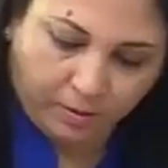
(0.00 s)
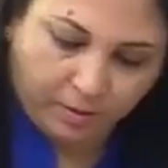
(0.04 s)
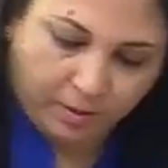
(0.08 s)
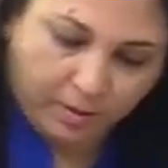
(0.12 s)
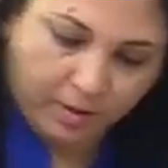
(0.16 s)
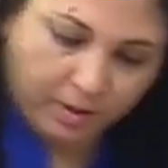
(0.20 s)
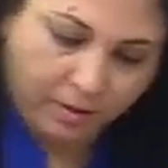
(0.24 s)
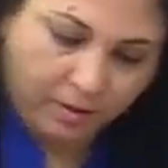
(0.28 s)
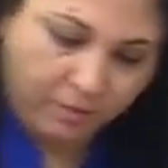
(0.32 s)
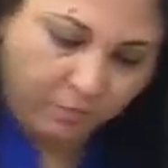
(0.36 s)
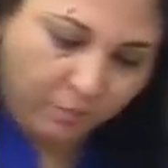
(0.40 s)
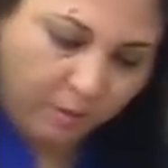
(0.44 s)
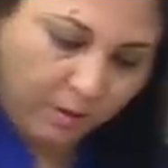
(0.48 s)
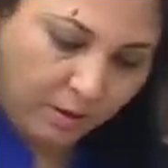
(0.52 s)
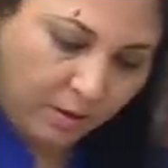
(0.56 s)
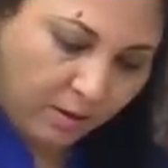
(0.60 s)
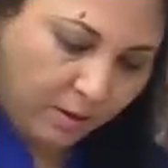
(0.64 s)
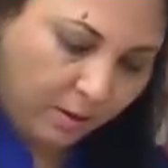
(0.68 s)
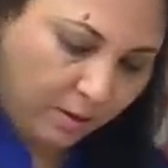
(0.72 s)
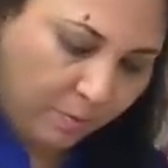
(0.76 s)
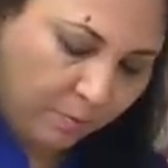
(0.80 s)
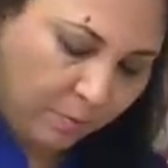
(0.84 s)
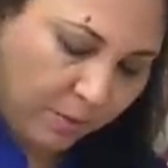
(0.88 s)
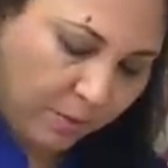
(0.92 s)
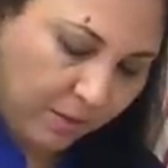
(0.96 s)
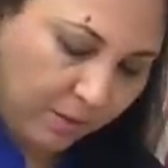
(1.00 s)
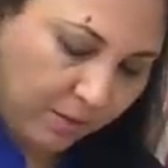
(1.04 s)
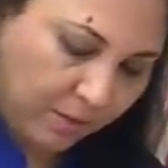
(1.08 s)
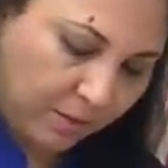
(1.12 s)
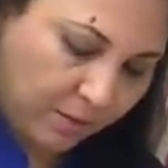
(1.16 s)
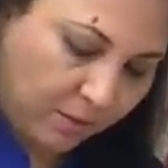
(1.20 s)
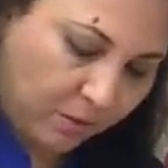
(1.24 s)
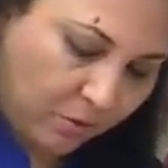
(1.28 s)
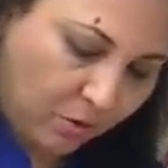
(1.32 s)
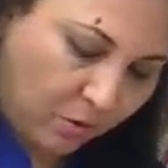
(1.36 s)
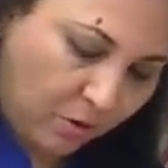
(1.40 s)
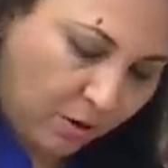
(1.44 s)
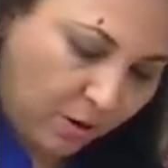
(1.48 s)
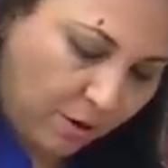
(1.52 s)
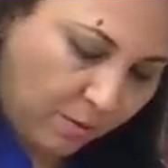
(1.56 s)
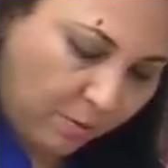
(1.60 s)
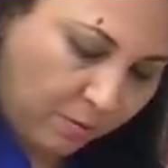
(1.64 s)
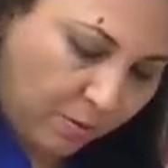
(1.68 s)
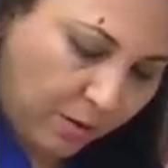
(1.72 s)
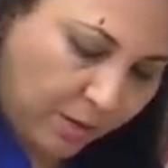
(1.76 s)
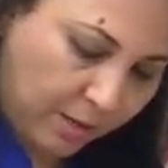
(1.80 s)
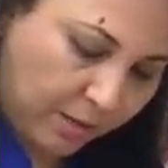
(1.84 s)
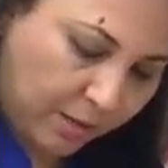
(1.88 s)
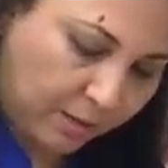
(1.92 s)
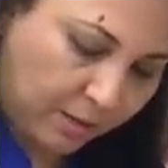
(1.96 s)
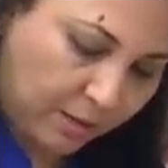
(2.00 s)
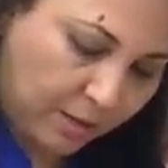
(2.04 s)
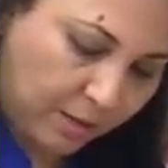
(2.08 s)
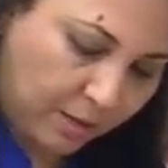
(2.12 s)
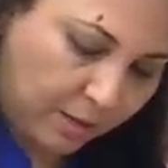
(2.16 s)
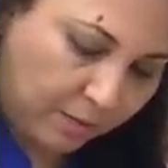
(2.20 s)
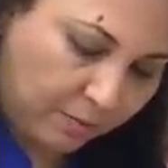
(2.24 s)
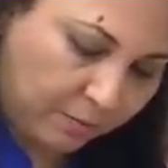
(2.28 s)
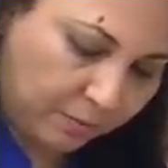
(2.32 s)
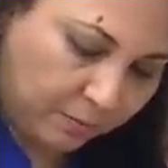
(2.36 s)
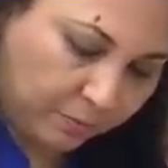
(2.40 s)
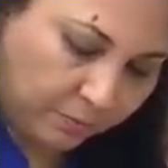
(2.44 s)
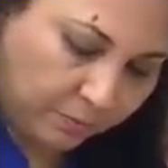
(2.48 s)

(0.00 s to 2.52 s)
and we'll mix this all up nicely.